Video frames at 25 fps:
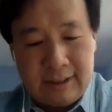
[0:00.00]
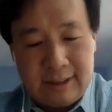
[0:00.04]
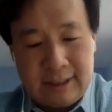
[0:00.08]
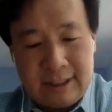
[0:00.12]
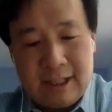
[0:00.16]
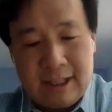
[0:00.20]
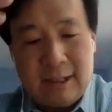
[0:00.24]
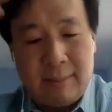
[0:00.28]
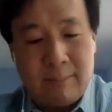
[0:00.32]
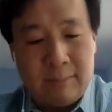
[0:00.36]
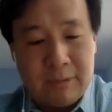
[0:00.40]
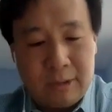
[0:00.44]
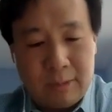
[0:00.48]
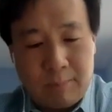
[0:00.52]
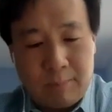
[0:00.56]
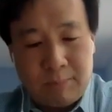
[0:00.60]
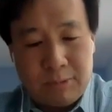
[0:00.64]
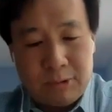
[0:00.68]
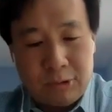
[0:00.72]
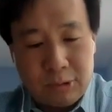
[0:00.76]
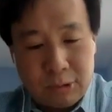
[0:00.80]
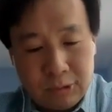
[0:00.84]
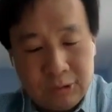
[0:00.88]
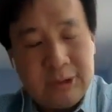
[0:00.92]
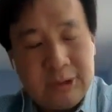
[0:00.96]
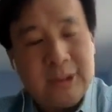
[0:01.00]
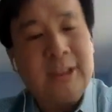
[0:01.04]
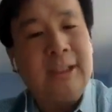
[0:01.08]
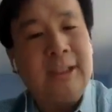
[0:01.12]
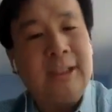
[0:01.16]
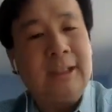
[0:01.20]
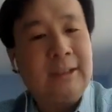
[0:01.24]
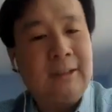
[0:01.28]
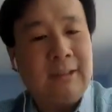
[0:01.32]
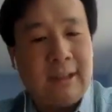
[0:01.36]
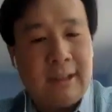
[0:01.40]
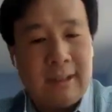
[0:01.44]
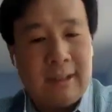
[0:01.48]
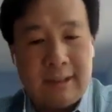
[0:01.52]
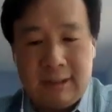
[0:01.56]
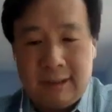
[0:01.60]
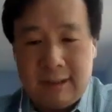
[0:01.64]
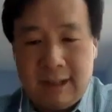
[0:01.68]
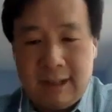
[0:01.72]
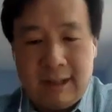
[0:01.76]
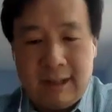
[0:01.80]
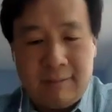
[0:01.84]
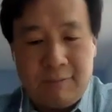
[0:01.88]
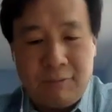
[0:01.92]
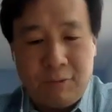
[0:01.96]
teams produce things,
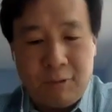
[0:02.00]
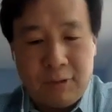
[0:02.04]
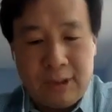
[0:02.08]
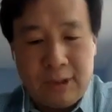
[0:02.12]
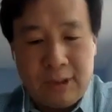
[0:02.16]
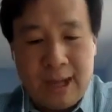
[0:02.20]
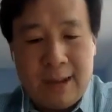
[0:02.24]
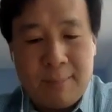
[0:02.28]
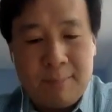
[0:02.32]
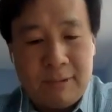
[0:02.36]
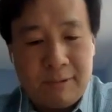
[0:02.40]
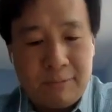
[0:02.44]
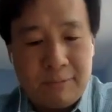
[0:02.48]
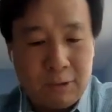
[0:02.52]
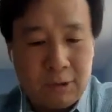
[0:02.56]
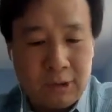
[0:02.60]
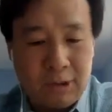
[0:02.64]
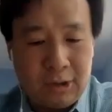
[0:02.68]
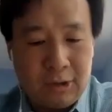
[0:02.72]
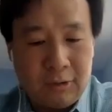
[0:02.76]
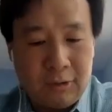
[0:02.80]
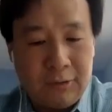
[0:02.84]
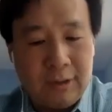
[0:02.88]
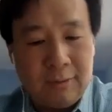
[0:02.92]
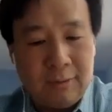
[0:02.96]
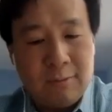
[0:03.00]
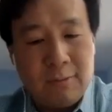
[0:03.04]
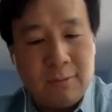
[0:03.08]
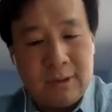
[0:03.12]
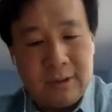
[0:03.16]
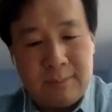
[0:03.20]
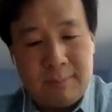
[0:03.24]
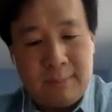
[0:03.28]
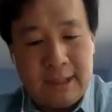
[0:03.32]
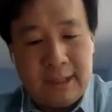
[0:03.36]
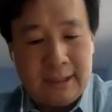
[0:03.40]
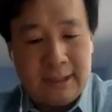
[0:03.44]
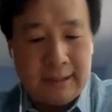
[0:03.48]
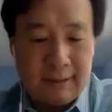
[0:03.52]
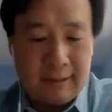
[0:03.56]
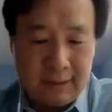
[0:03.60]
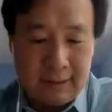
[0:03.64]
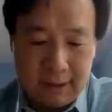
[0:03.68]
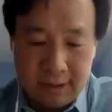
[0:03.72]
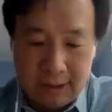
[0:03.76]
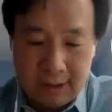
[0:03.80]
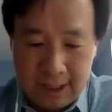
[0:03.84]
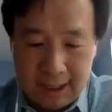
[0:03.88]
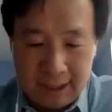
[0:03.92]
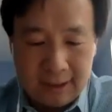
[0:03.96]
and for that, before COVID, was meant
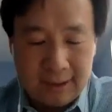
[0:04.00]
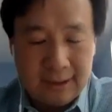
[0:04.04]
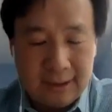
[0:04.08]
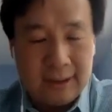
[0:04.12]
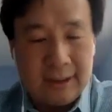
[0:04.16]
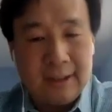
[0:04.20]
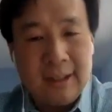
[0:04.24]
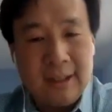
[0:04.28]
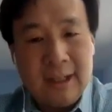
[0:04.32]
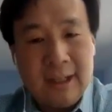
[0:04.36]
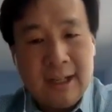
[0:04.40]
handling